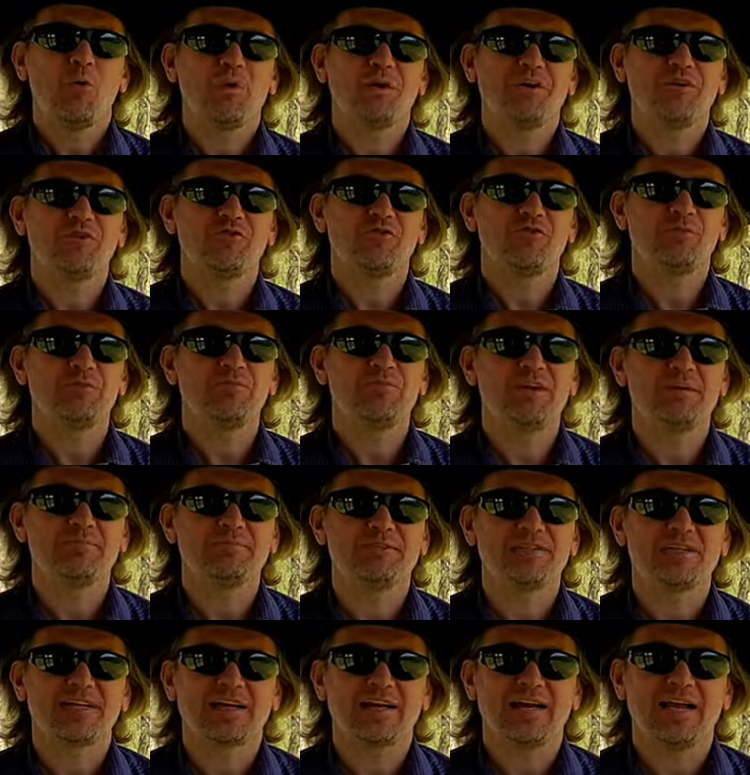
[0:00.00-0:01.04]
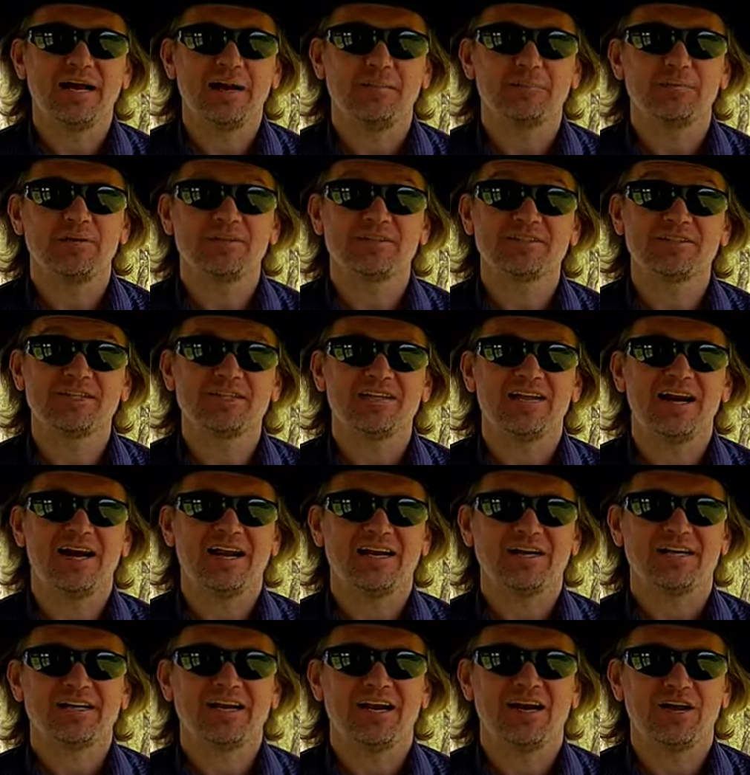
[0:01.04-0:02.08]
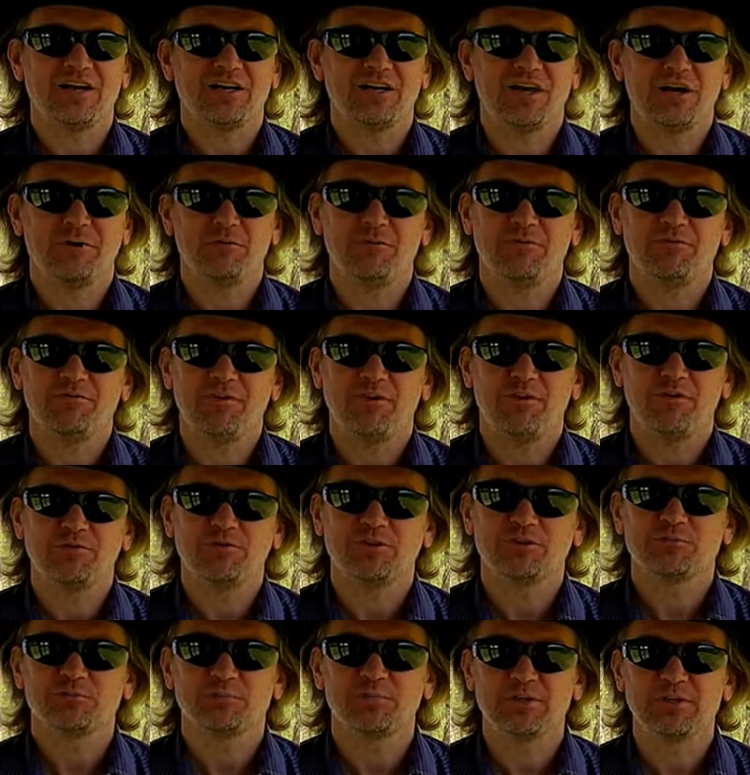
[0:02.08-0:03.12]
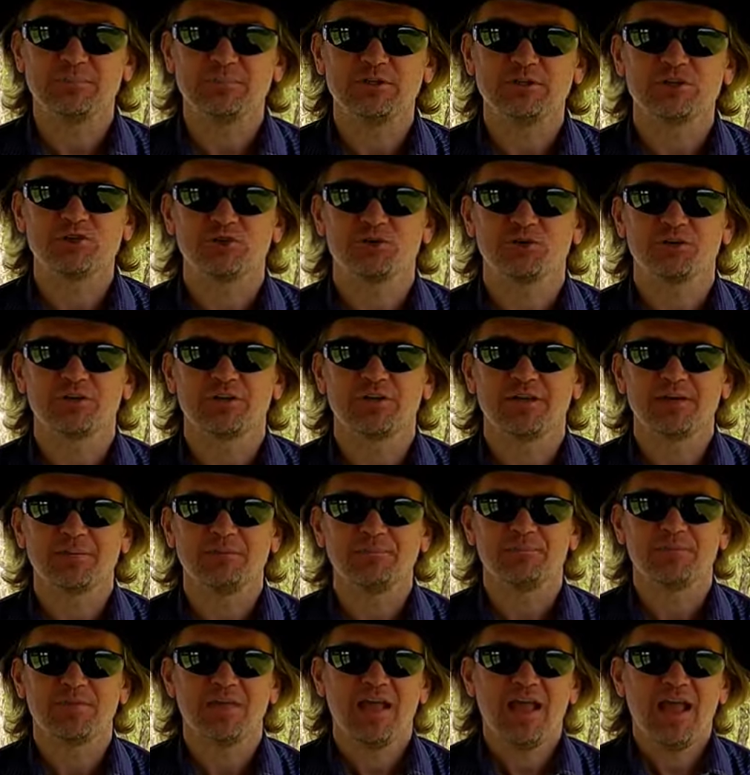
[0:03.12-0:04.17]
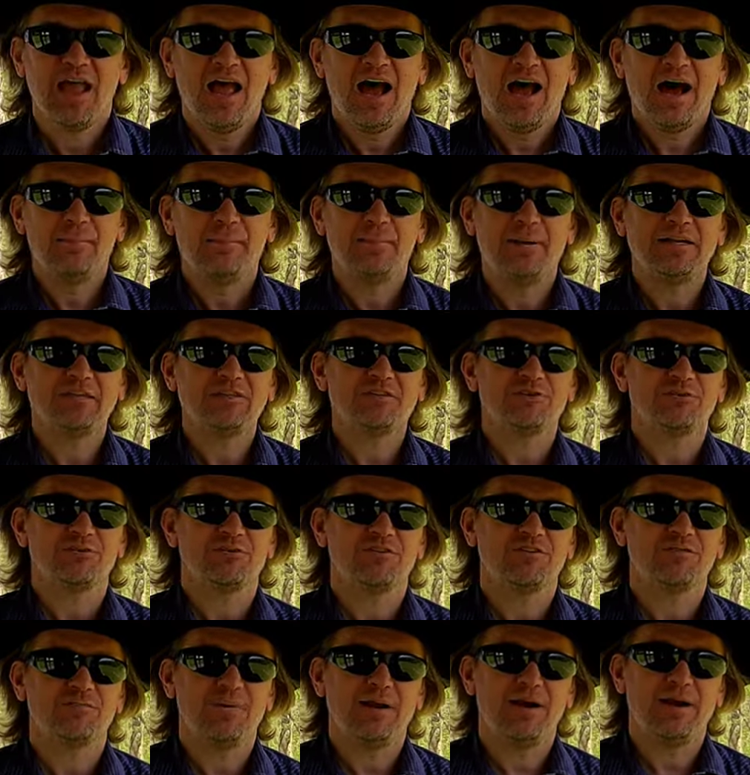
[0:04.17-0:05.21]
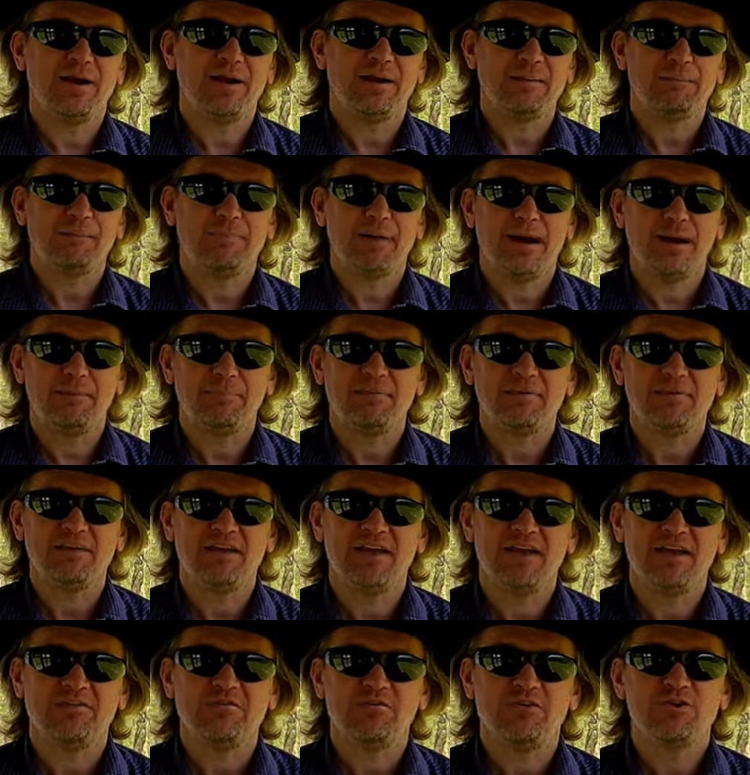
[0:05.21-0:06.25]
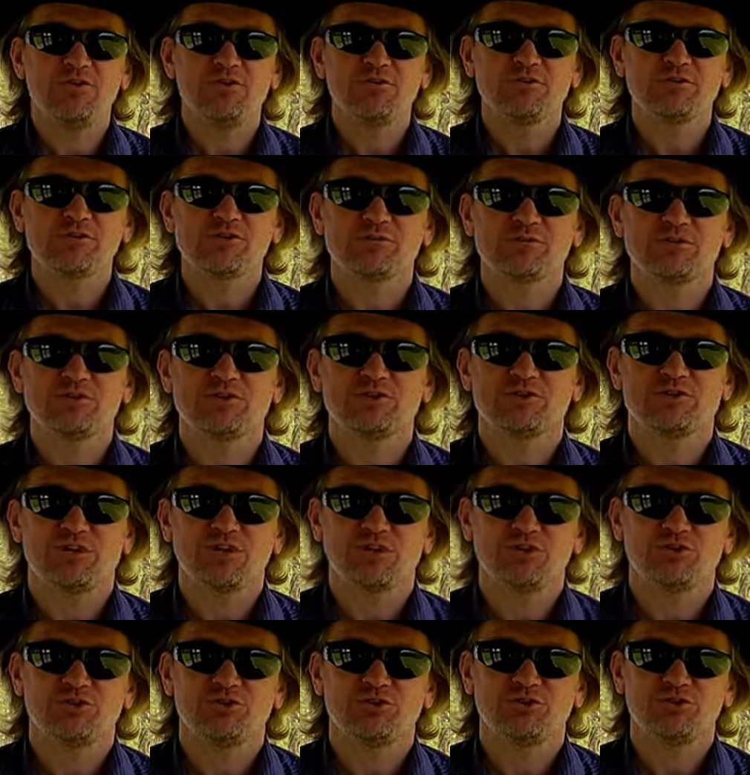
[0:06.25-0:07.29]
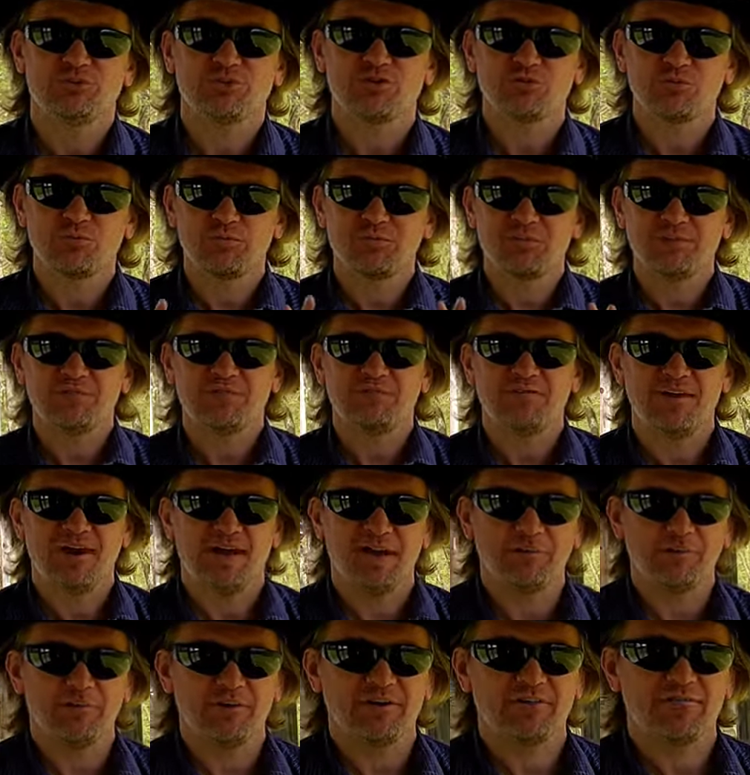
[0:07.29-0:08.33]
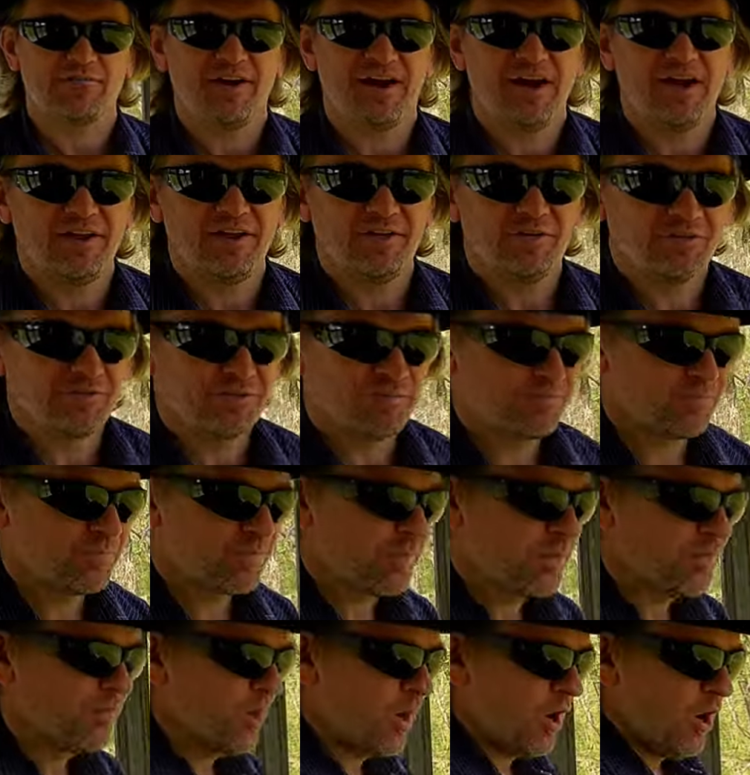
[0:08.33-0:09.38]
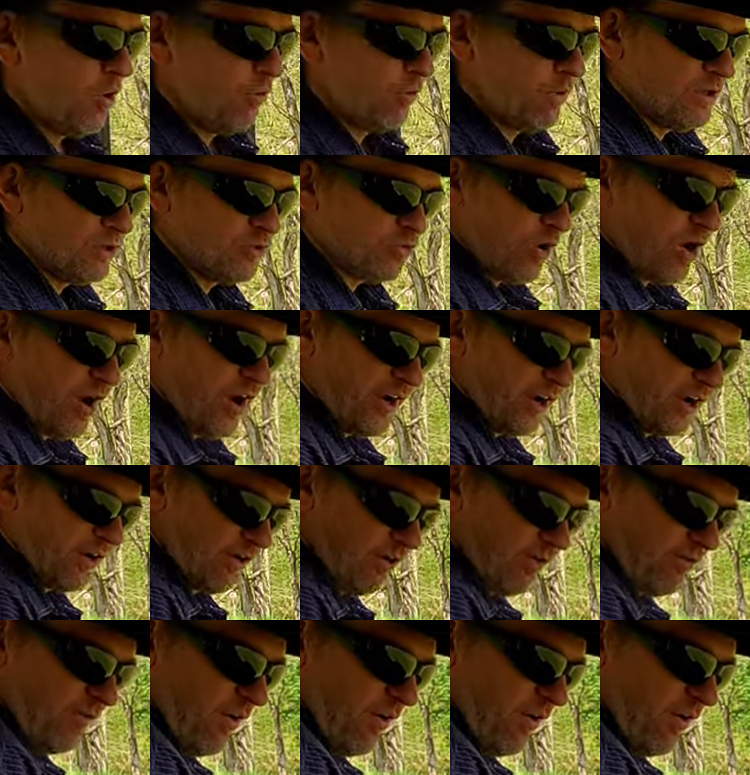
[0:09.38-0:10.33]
what are some tips that can help us to not cock our revolvers prematurely? A mentor of mine, Papa Dave, used to instruct shooters with the following advice. When drawing your